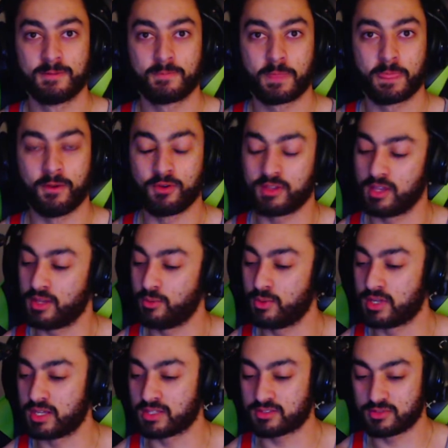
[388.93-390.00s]
Okay, we
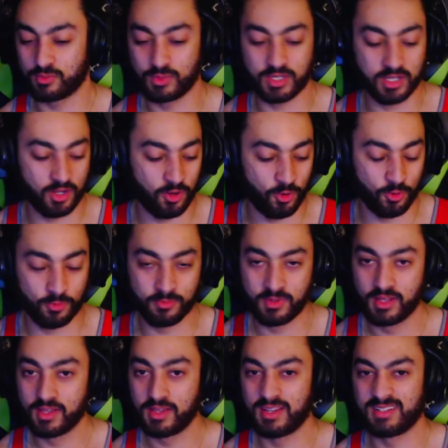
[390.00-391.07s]
get home
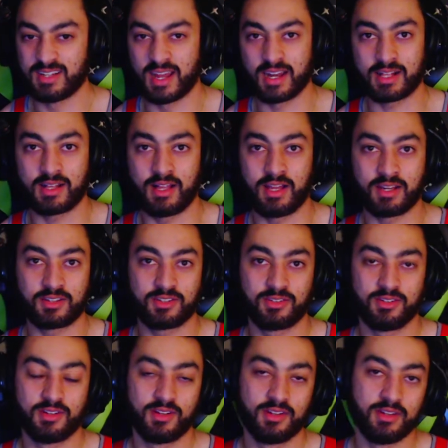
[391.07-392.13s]
9 o'clock
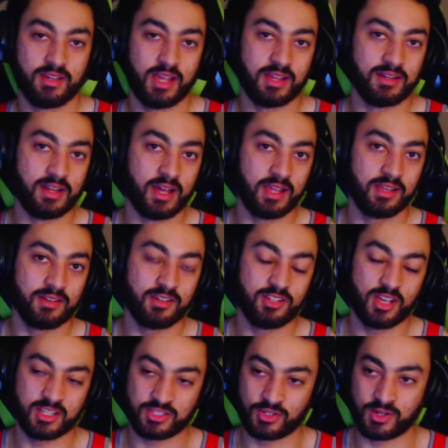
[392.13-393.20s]
at night.
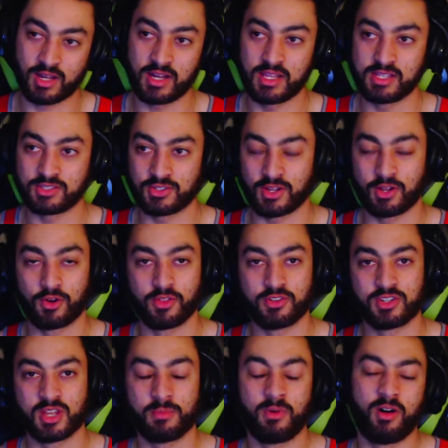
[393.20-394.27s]
I still gotta eat, so I go to the
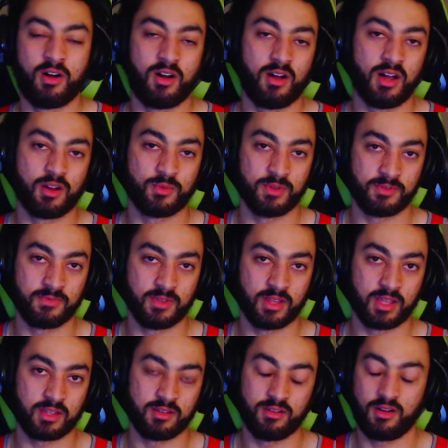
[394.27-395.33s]
gym. Oh, I don't really feel
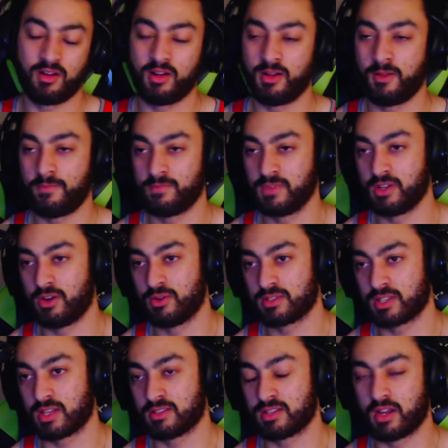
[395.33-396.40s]
like it. Oh, you know, it's
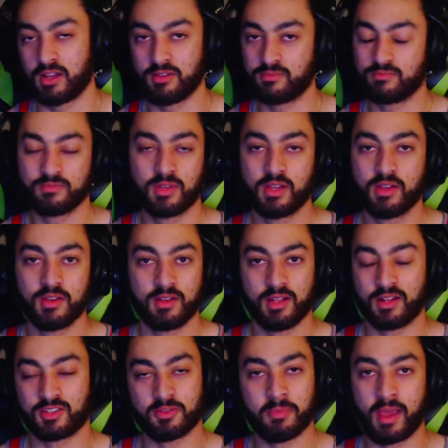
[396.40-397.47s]
kind of tired. It
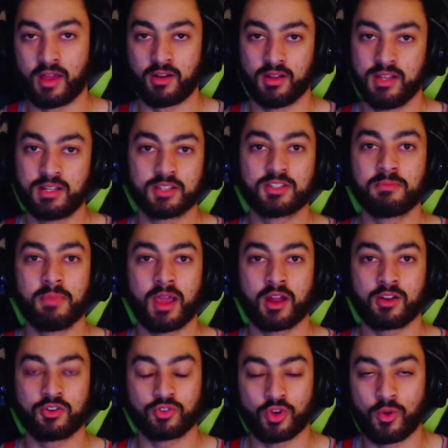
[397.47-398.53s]
doesn't matter. It doesn't matter.
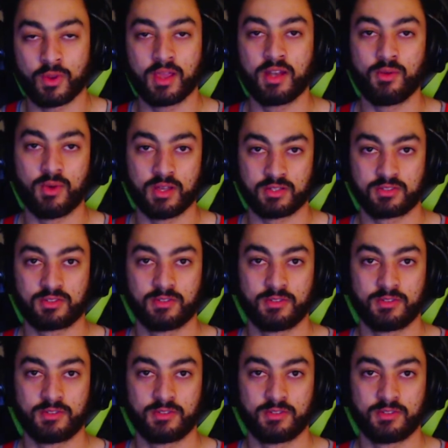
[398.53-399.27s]
You're going anyways.